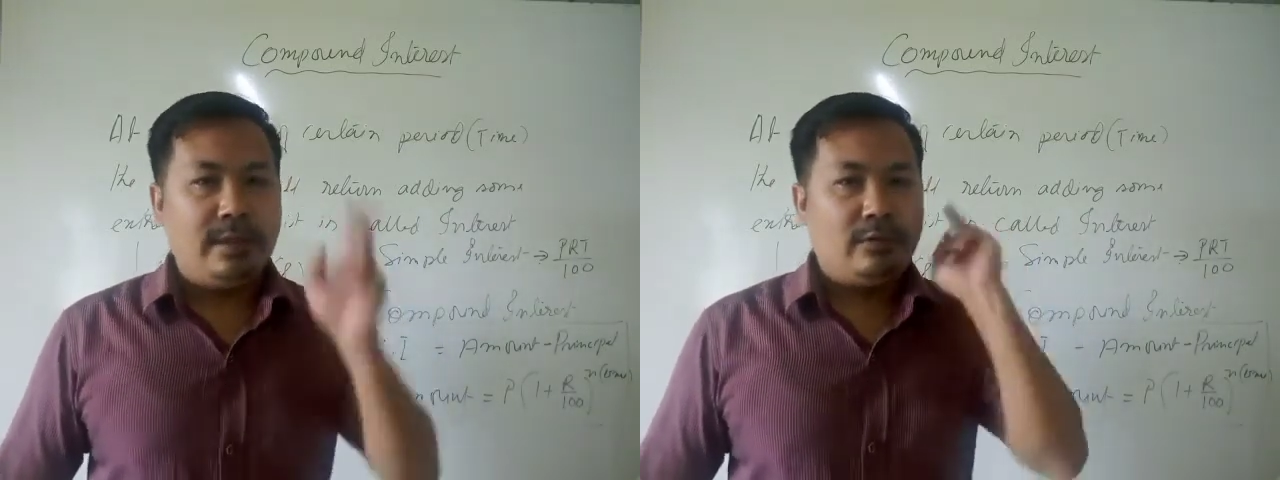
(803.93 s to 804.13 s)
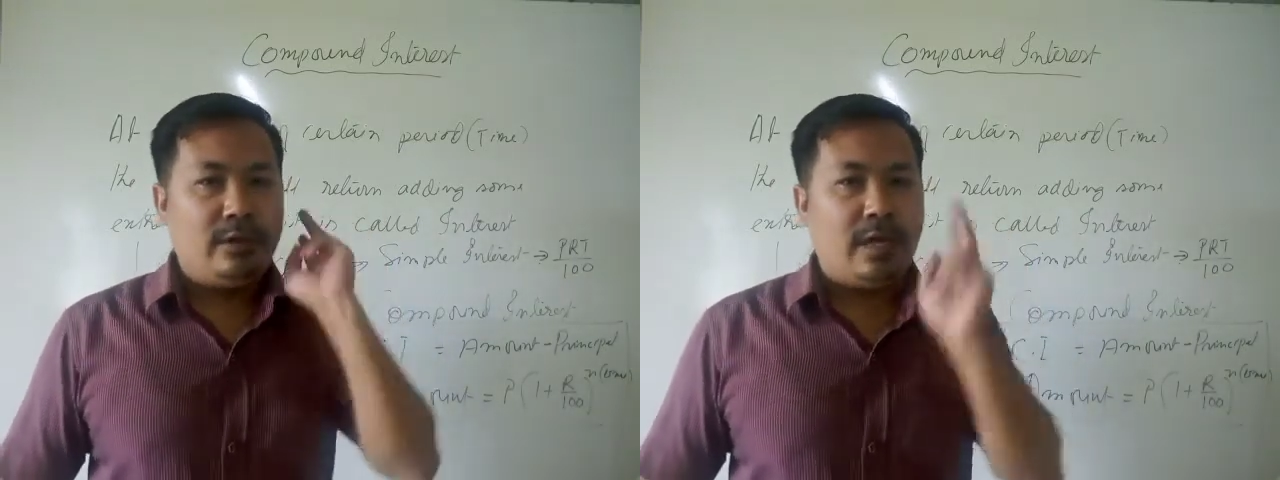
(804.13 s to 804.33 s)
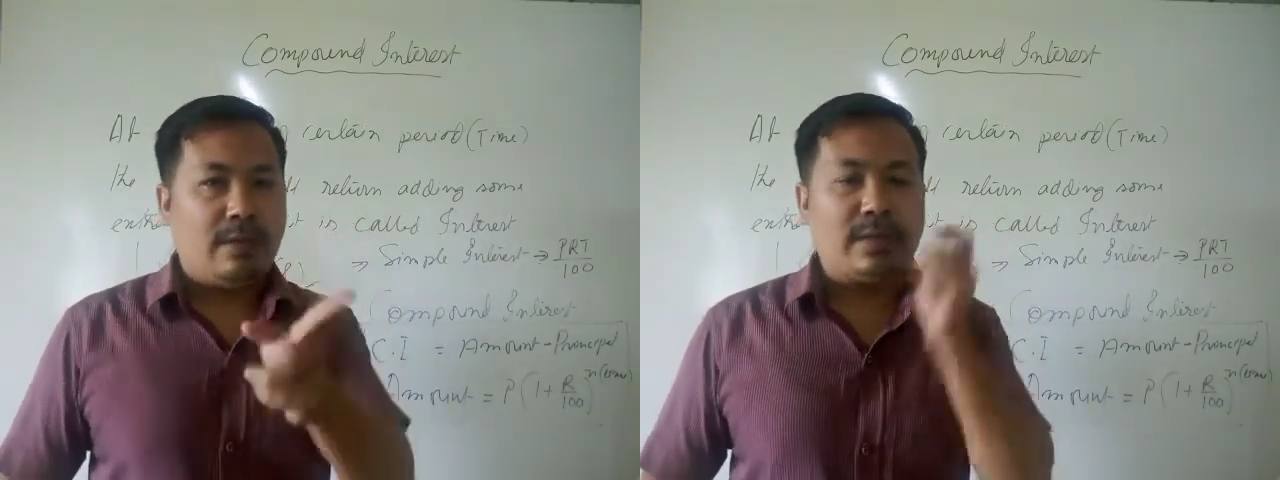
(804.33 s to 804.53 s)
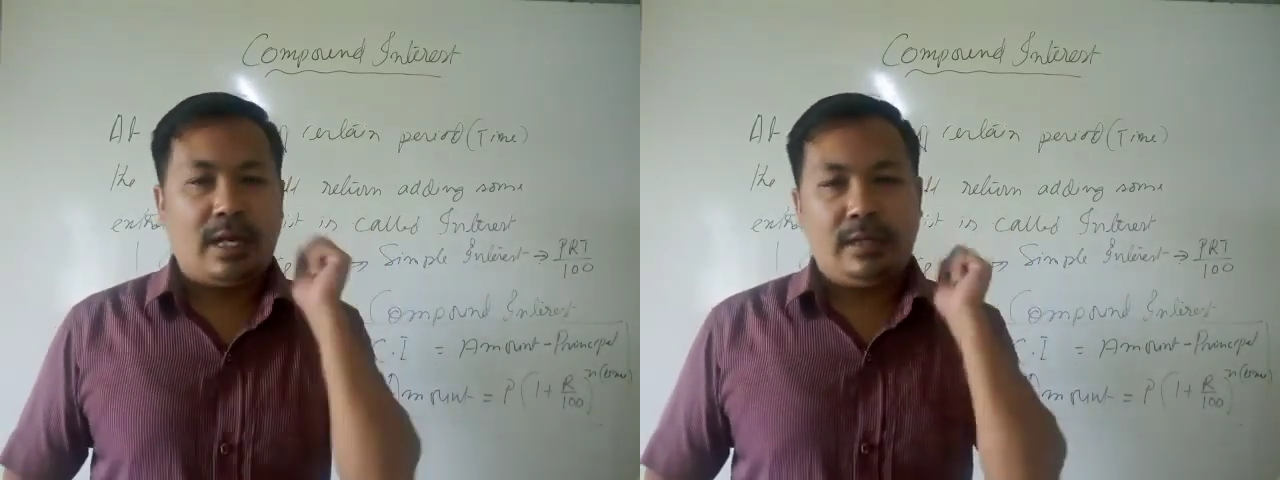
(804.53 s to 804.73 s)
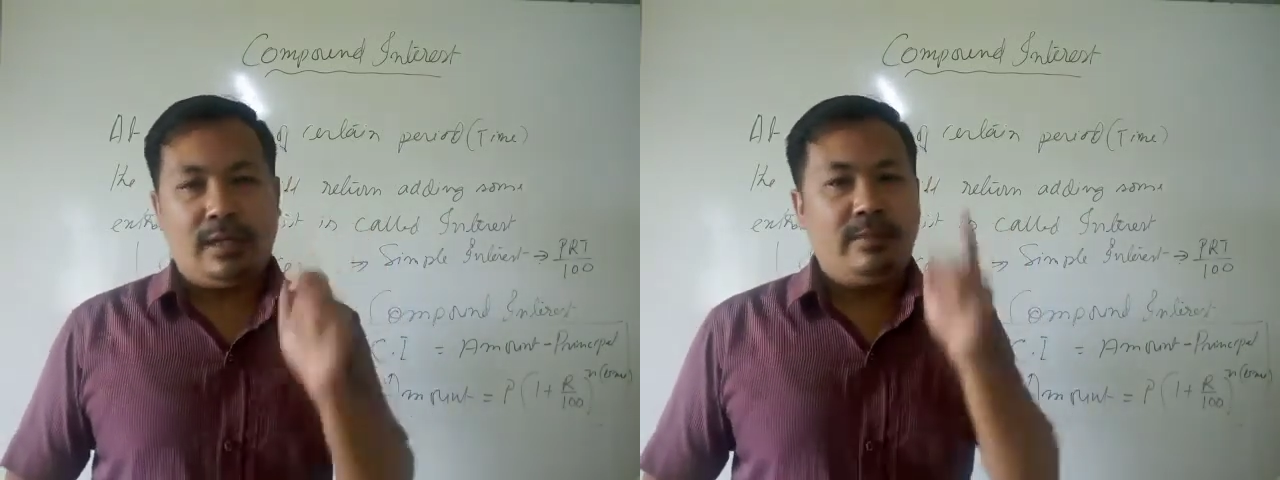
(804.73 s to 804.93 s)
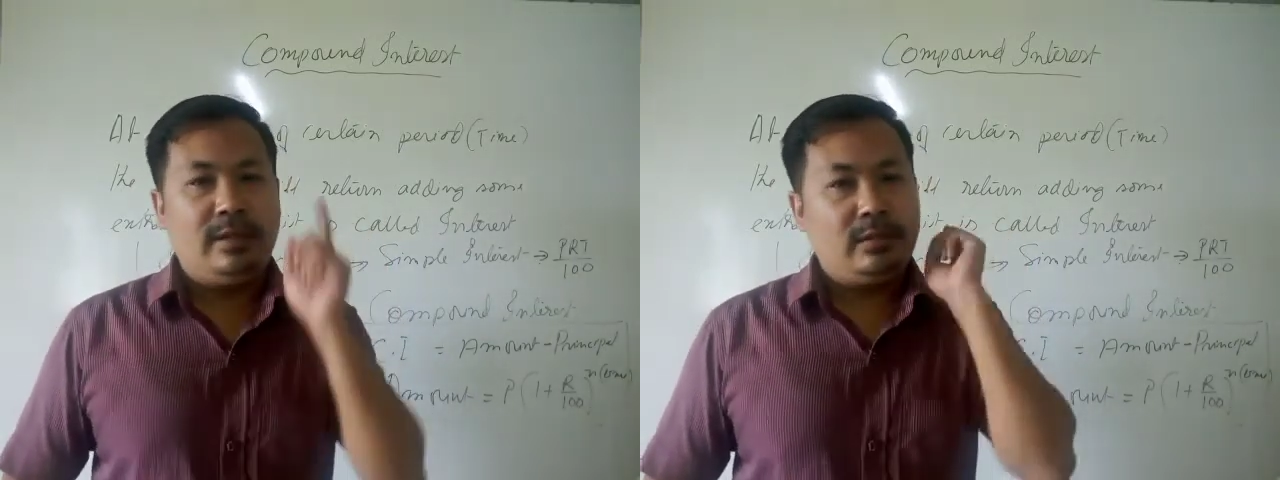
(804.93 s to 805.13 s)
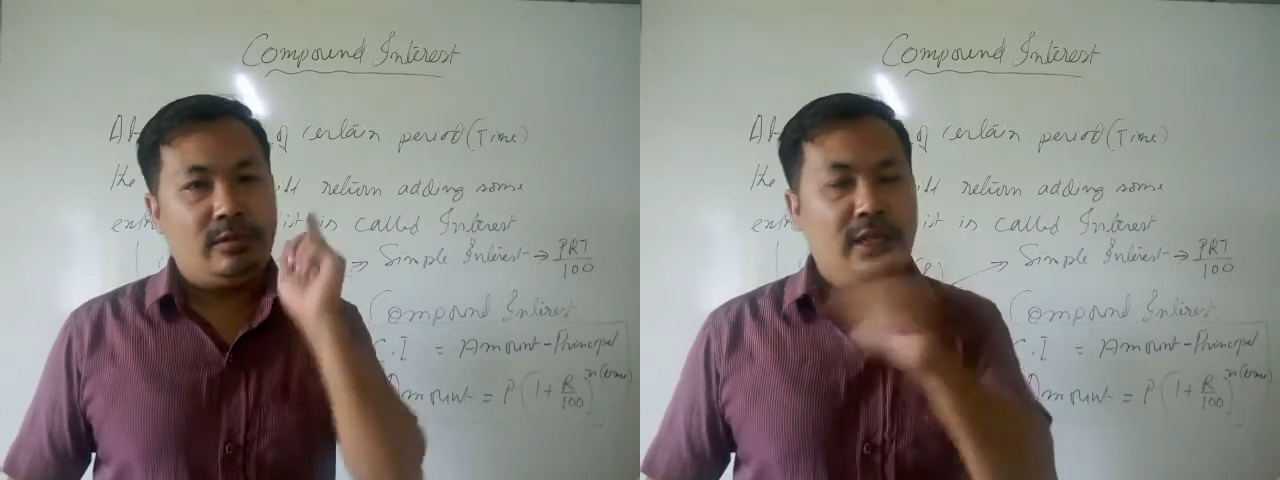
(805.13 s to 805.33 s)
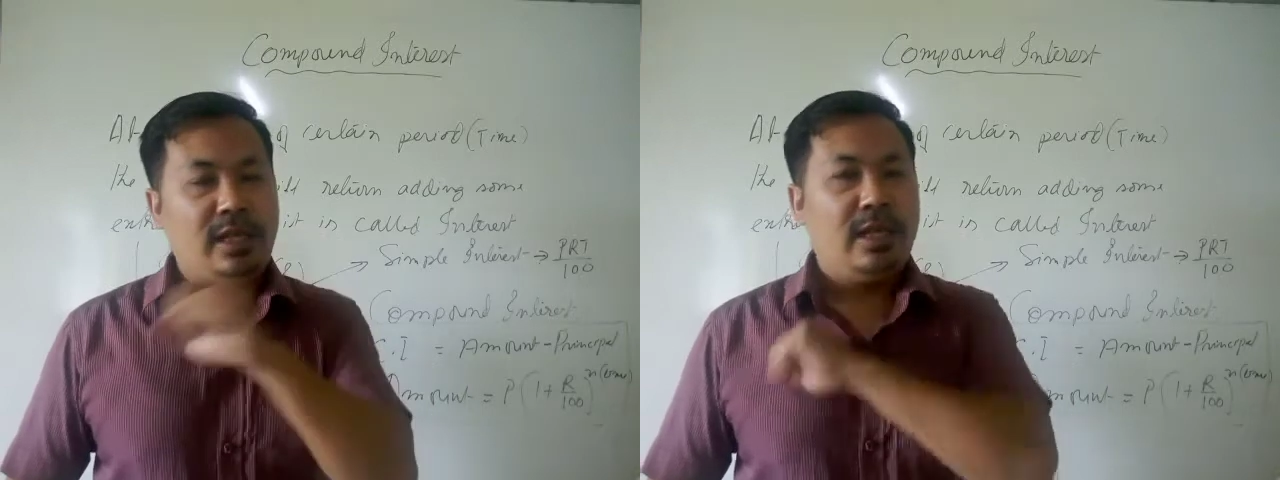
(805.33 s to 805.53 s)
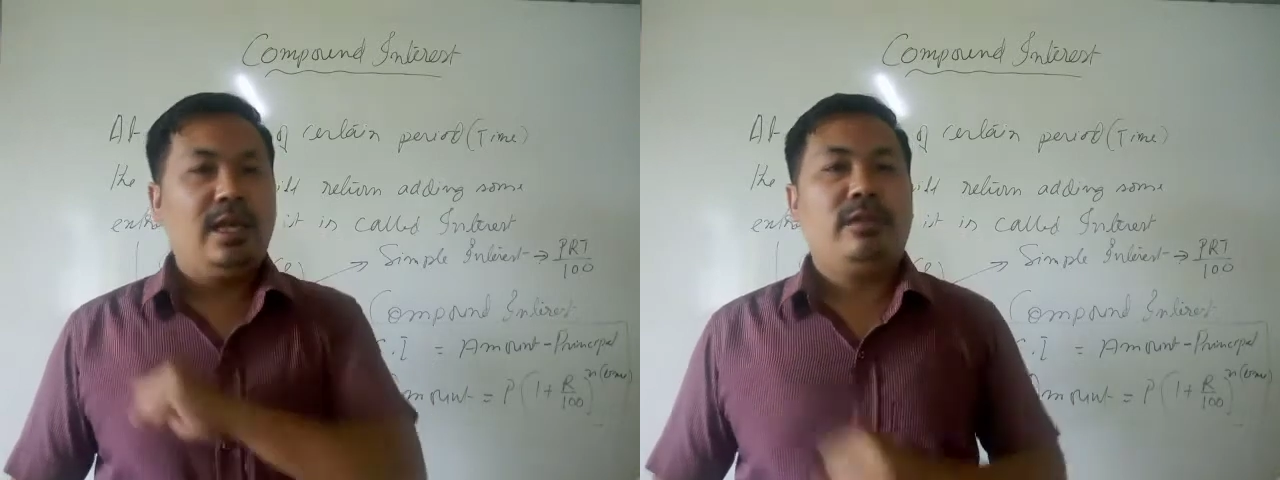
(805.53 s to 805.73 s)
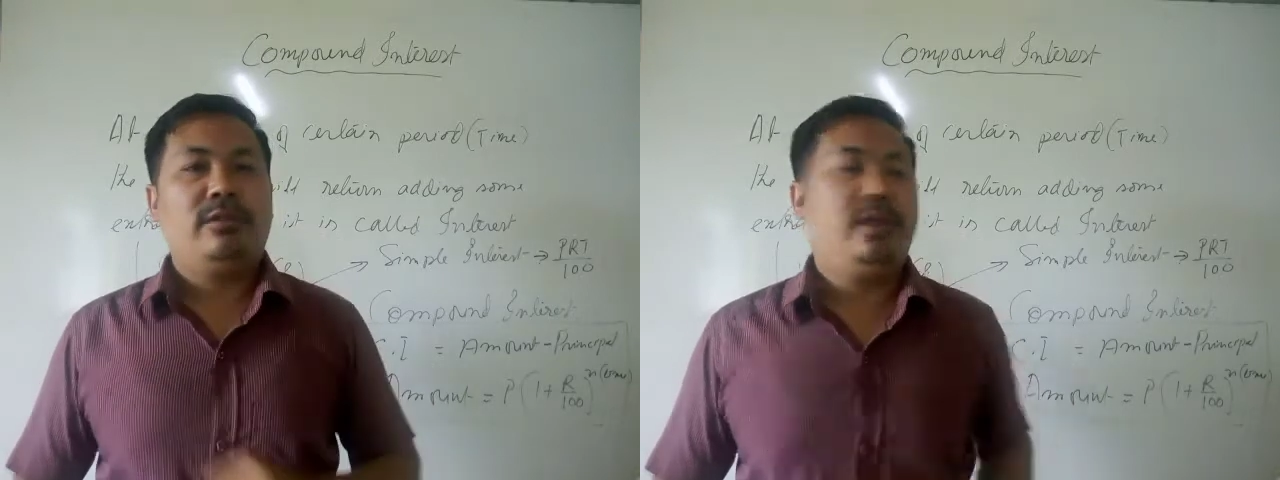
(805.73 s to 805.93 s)
3 halves are there, means
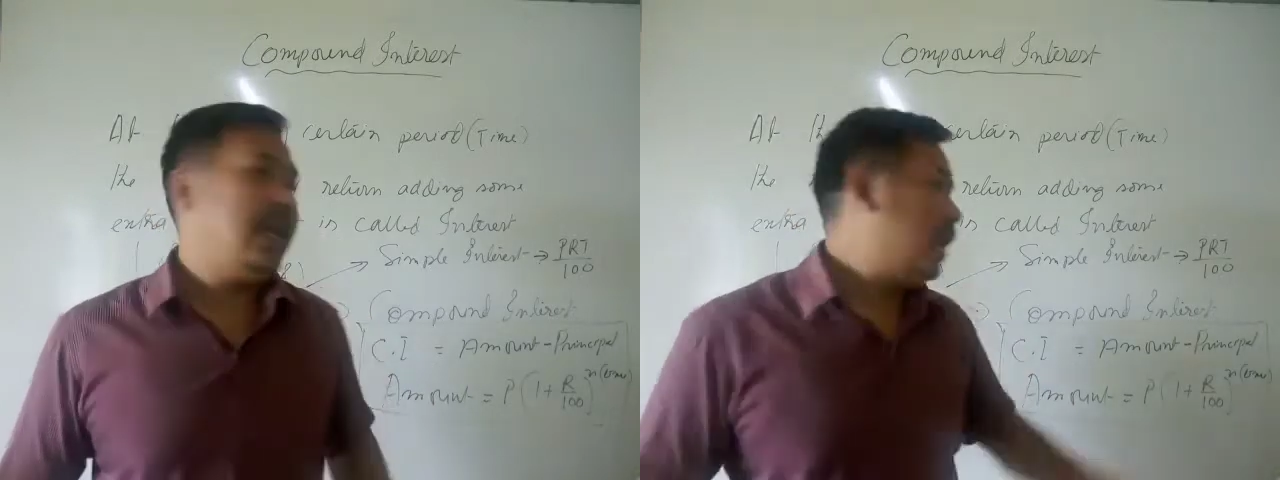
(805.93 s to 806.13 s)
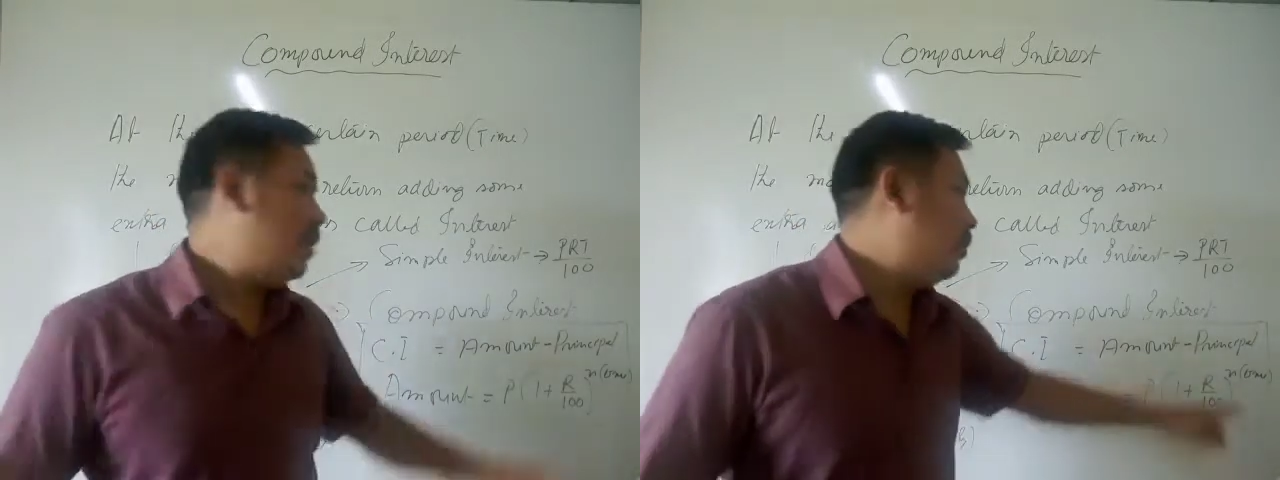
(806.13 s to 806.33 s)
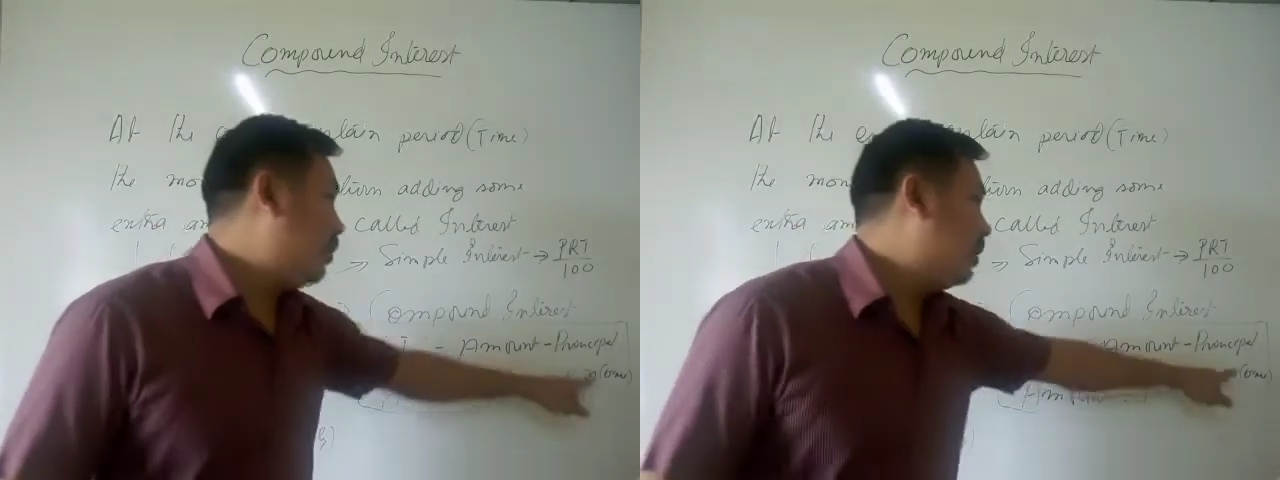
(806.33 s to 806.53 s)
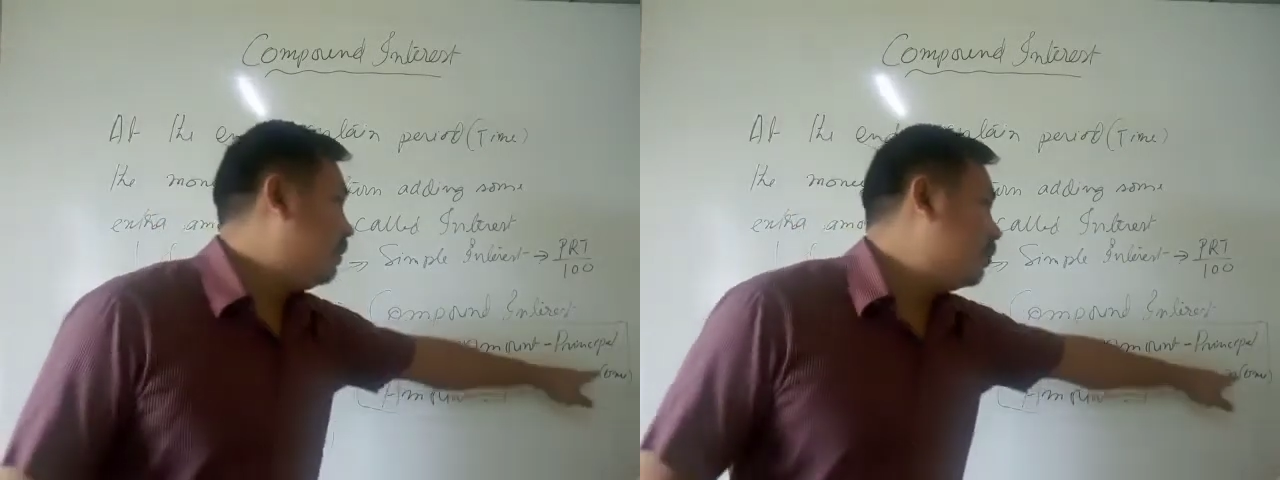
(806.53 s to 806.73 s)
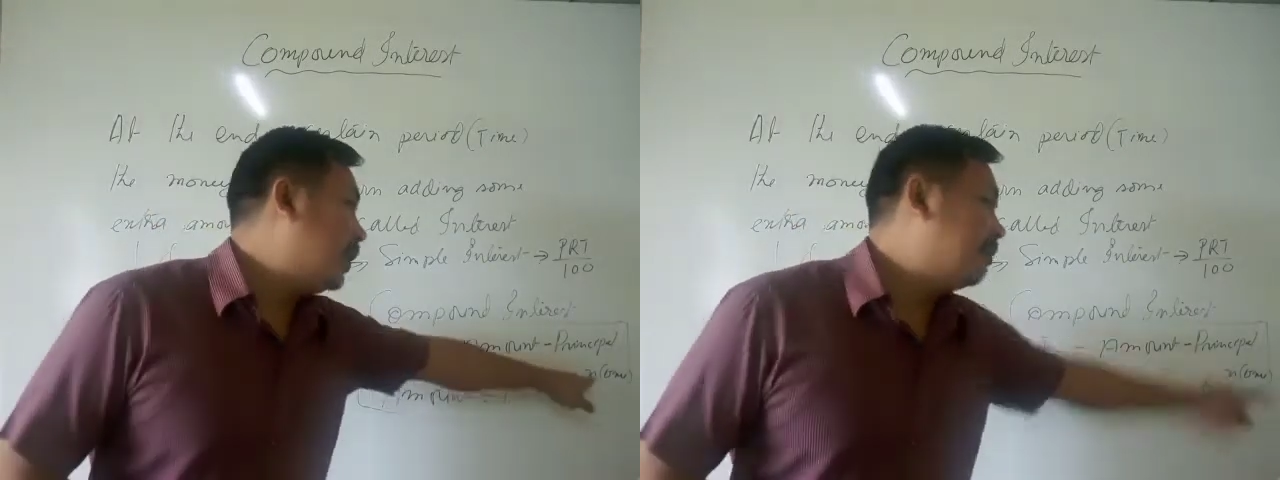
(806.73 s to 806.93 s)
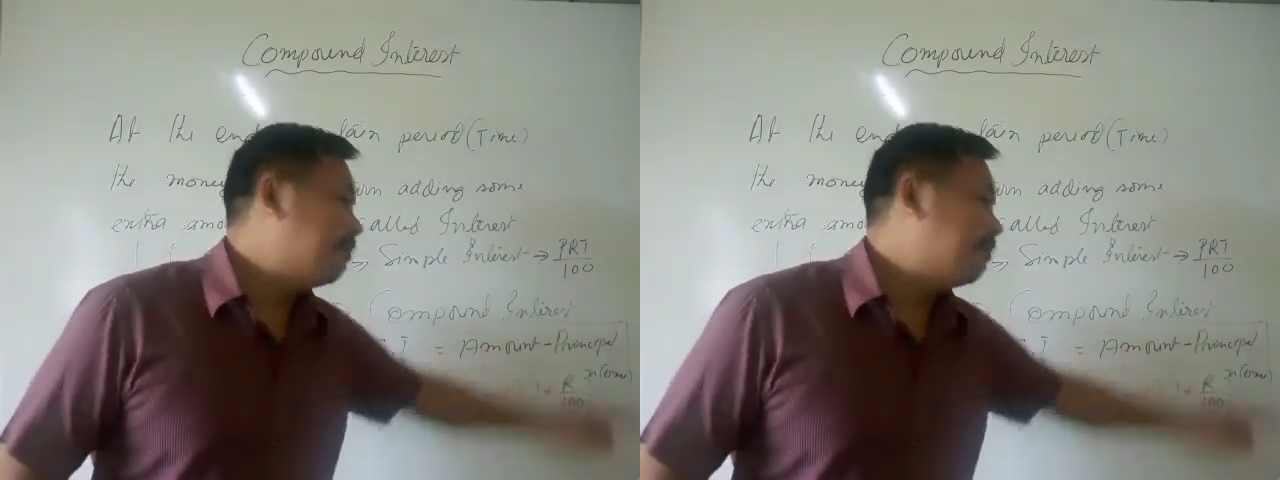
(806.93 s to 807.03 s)
3 n will become 3.